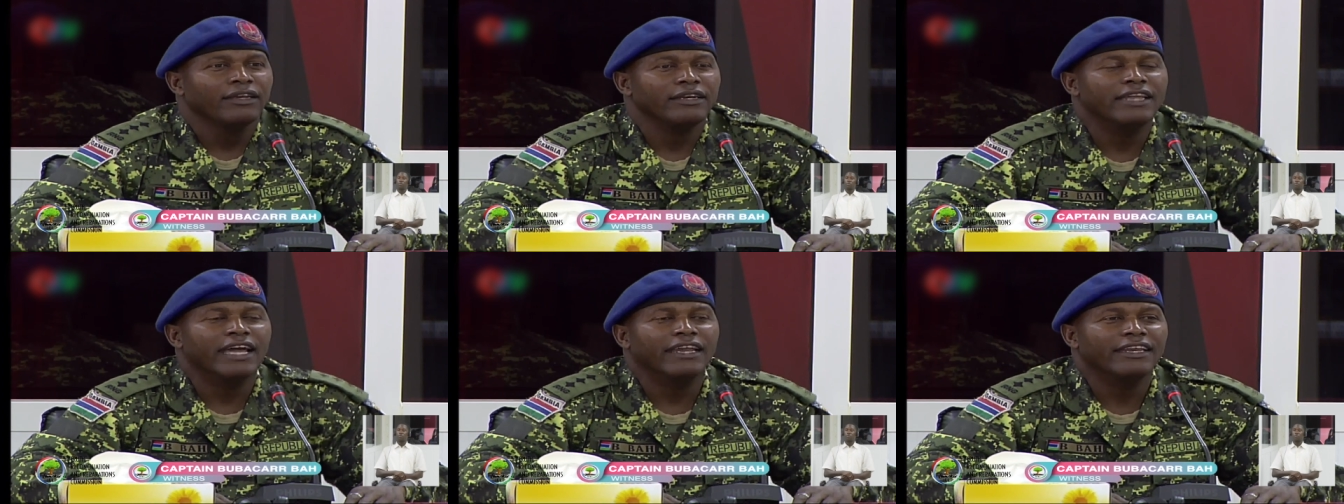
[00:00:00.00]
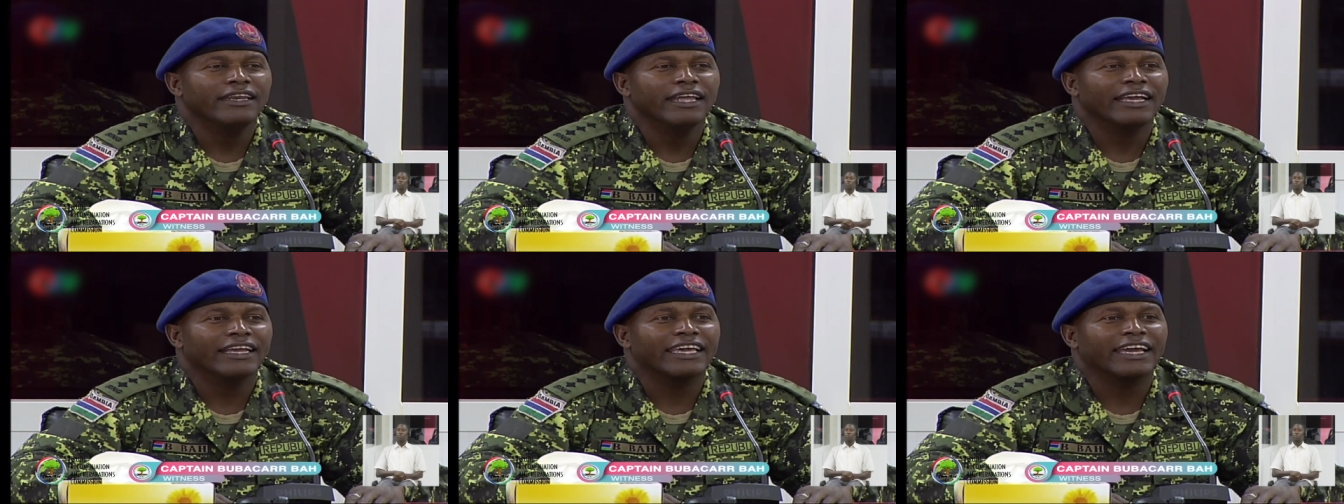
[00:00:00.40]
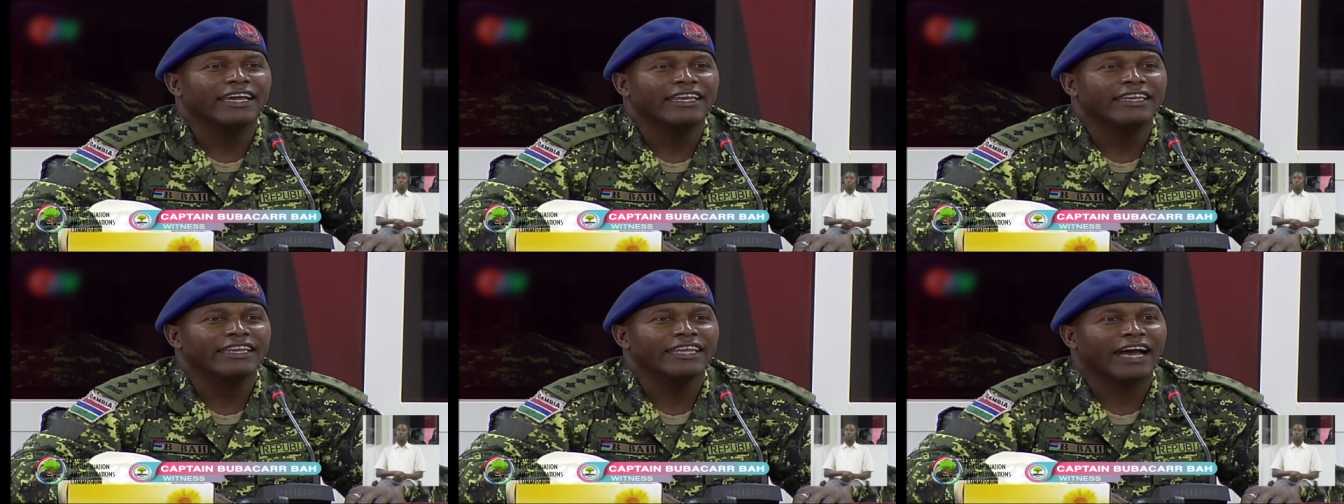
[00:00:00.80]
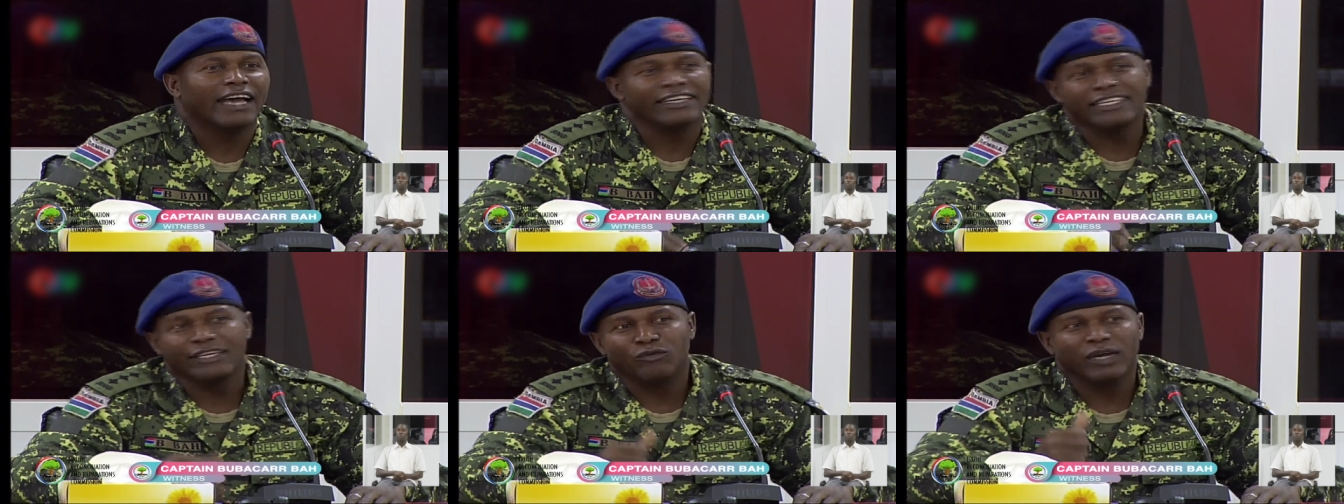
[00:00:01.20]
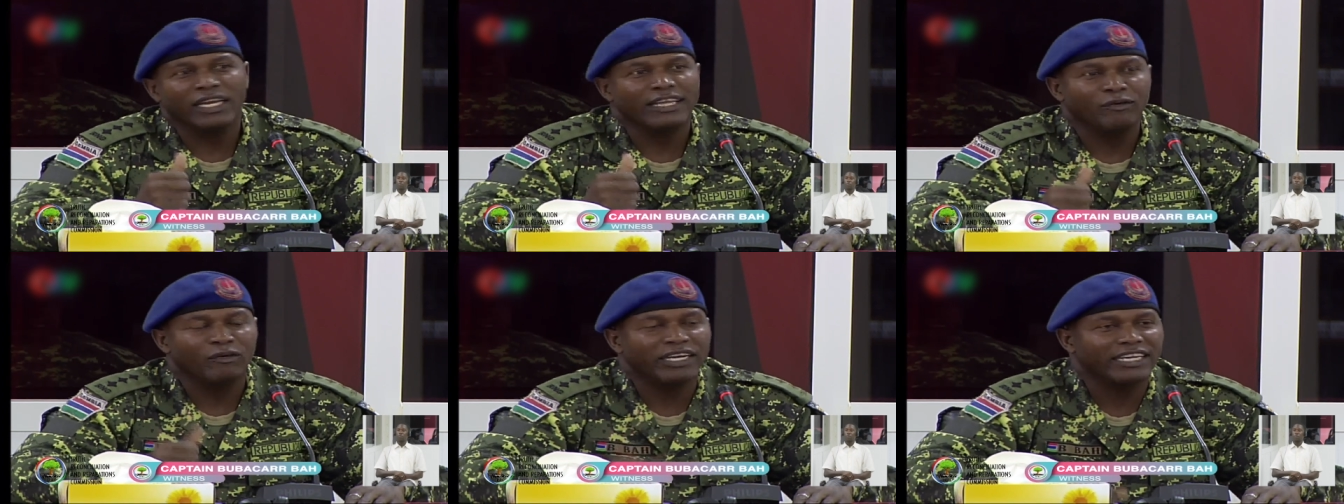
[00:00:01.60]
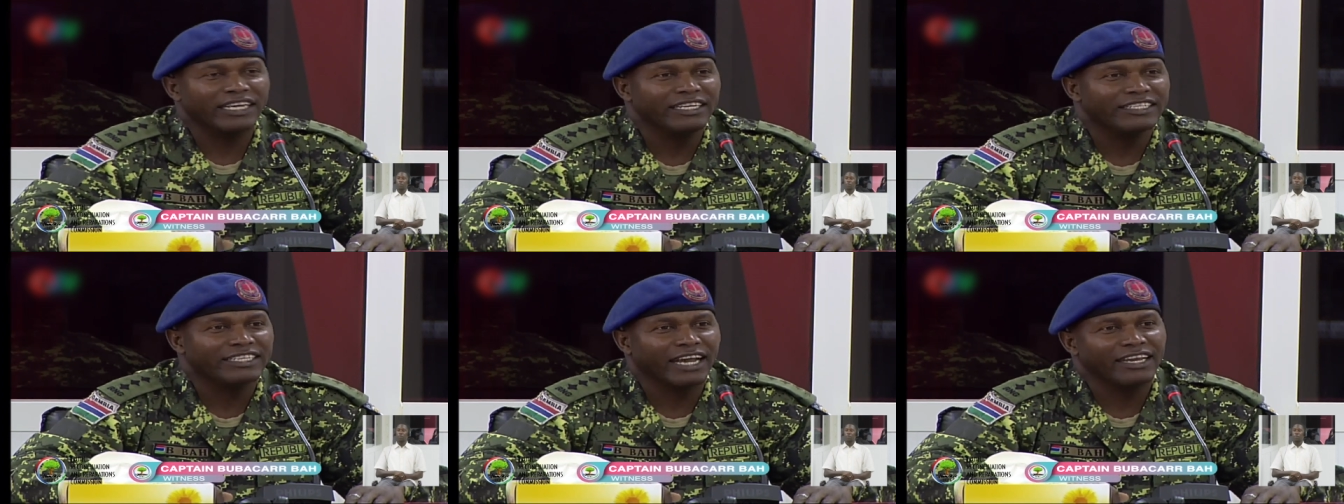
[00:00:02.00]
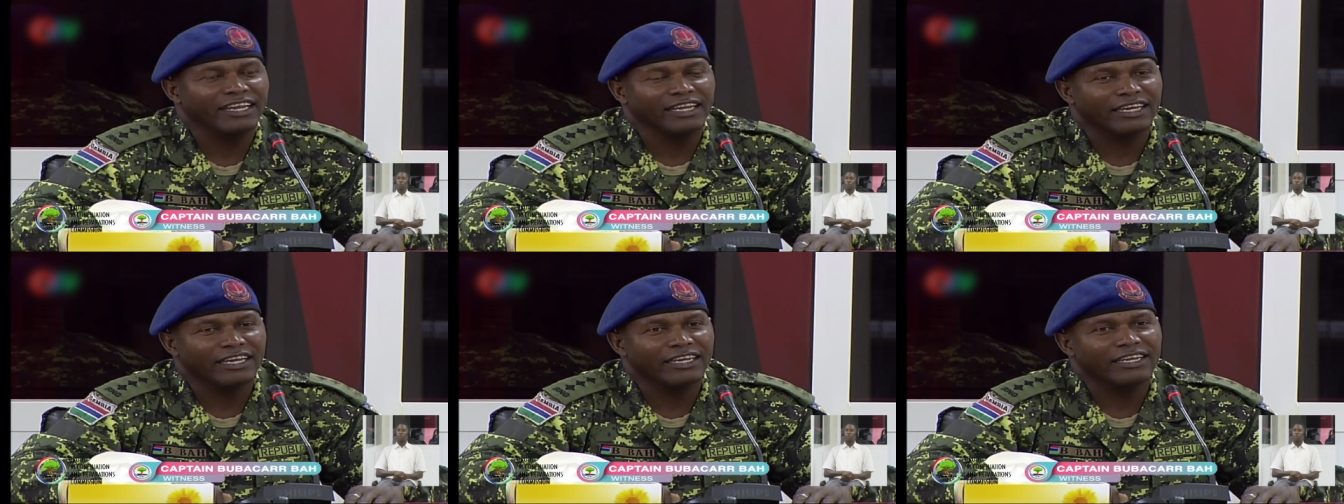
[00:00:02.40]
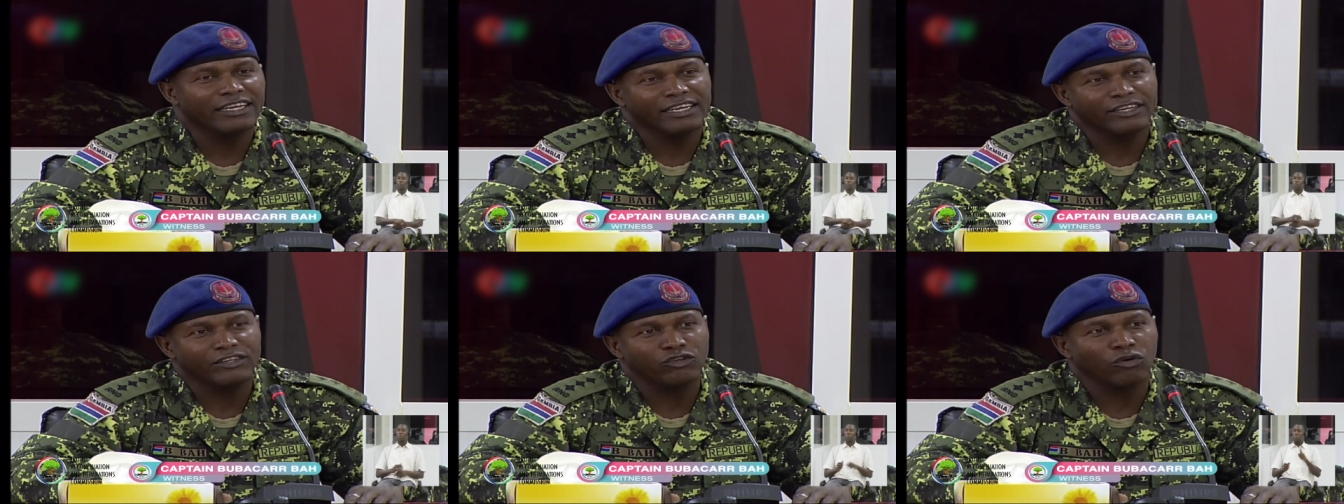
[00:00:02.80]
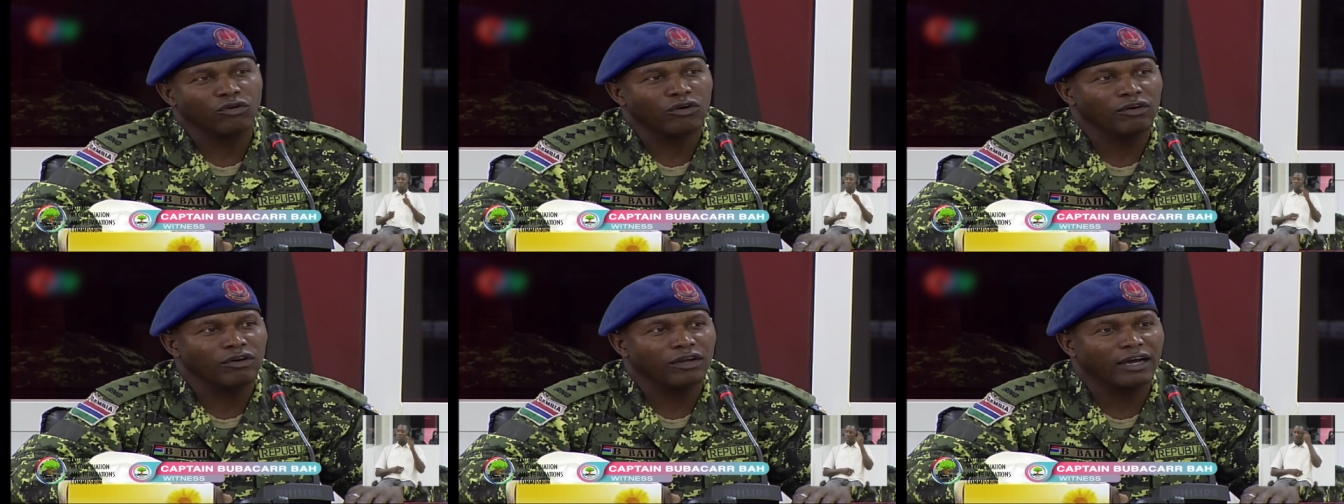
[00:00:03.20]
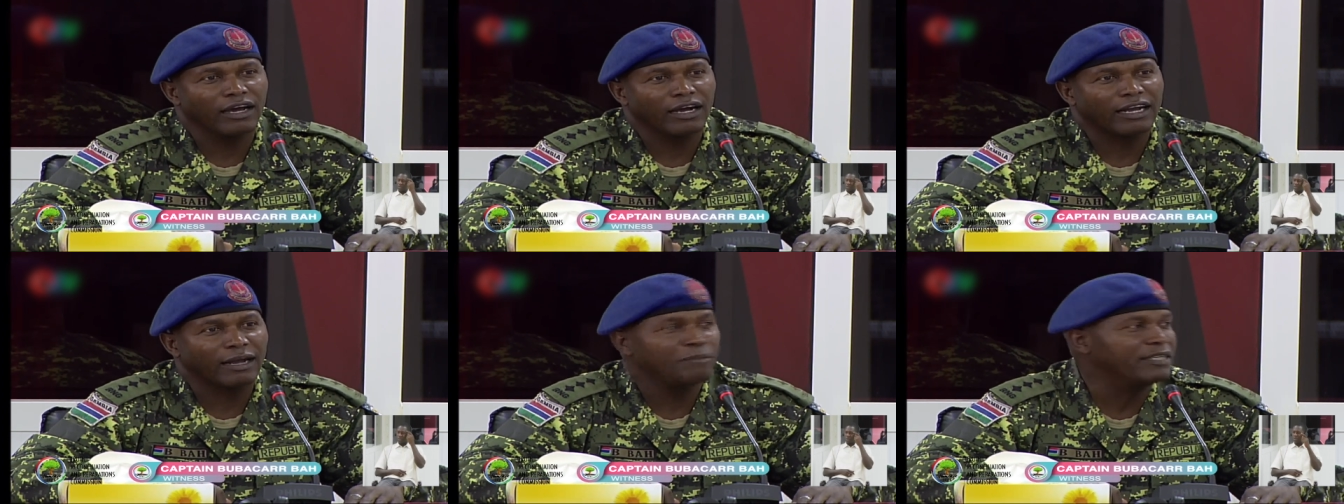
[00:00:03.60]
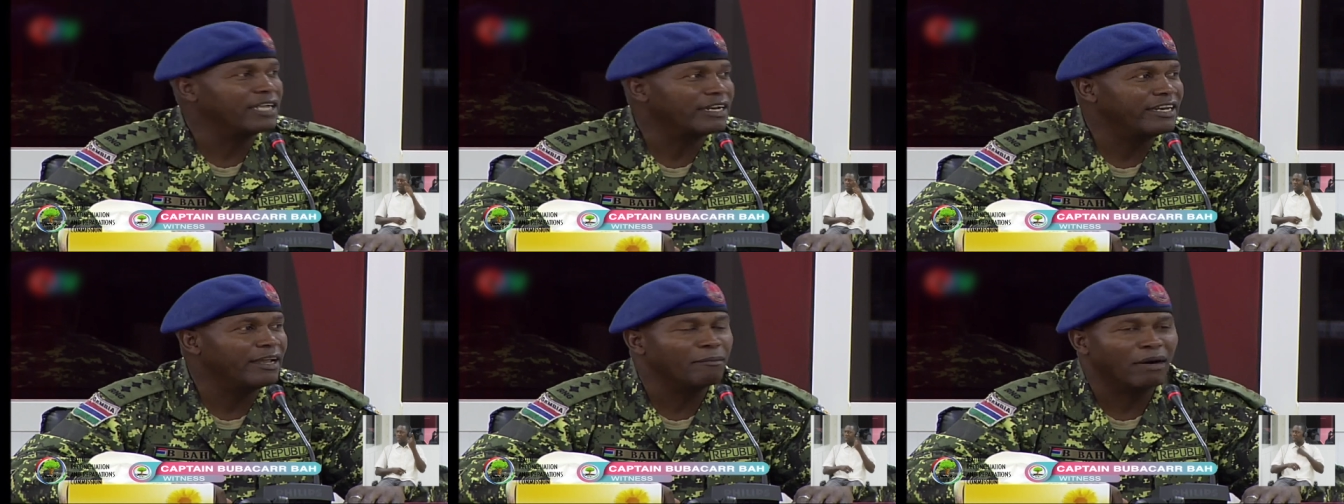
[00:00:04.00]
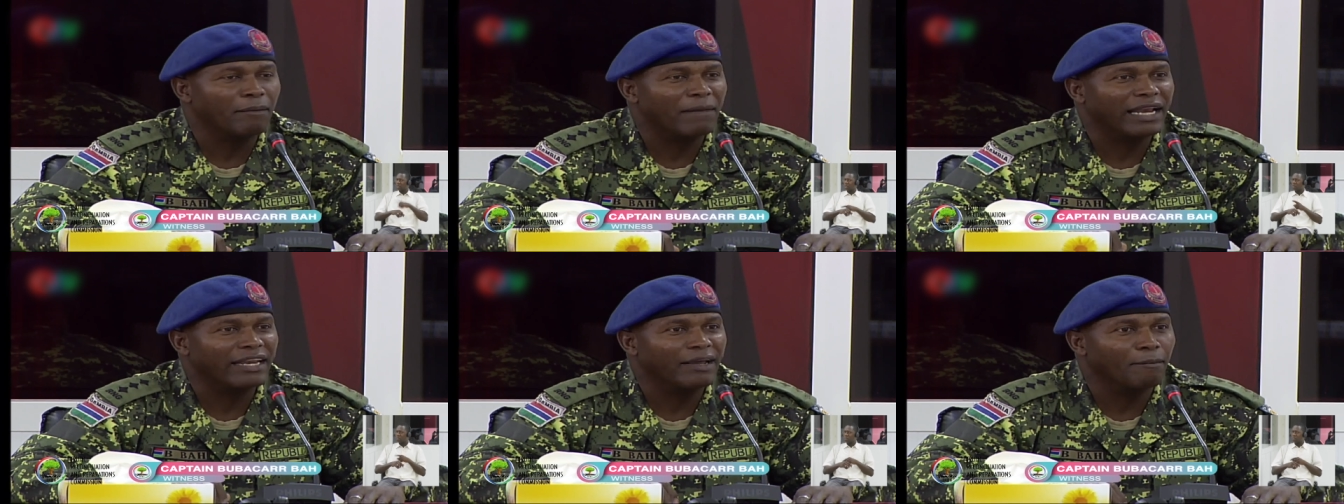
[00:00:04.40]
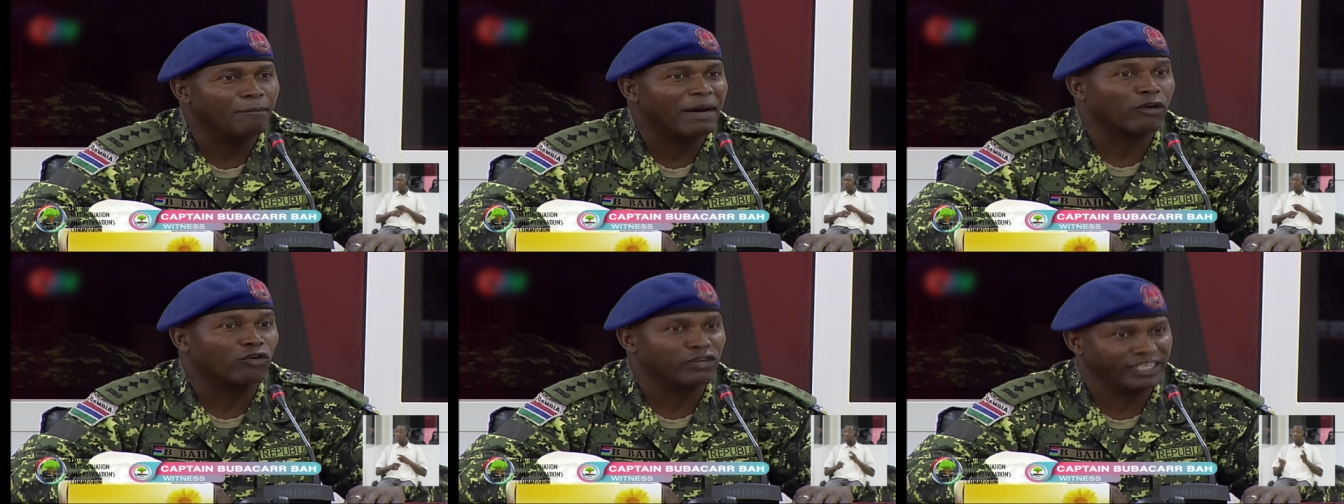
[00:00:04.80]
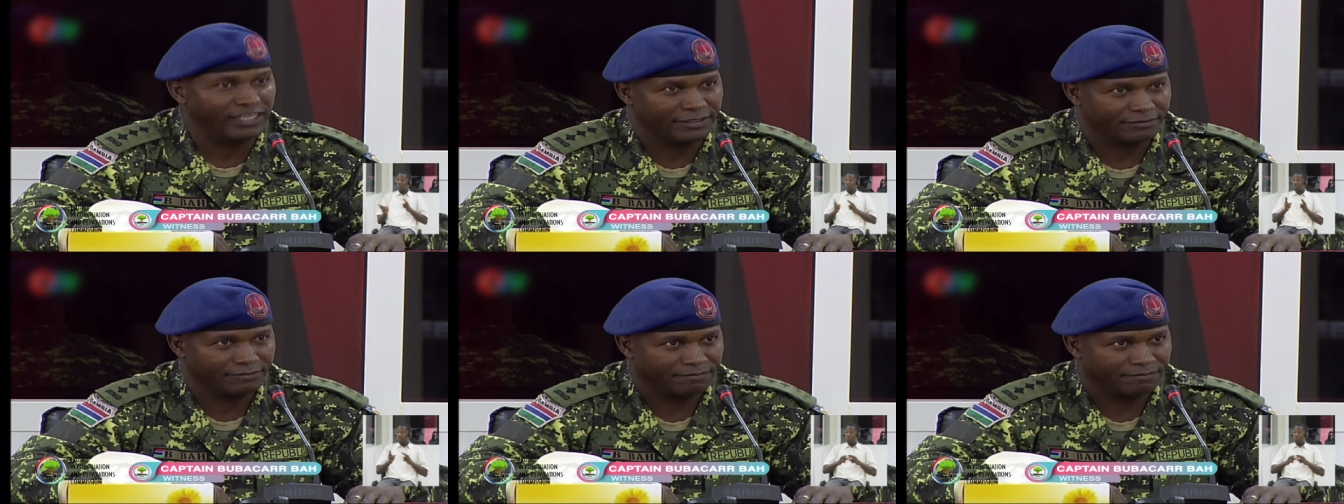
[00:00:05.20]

Then again, I think when he went inside again, he told Captain Demba Balde, Mbarodi.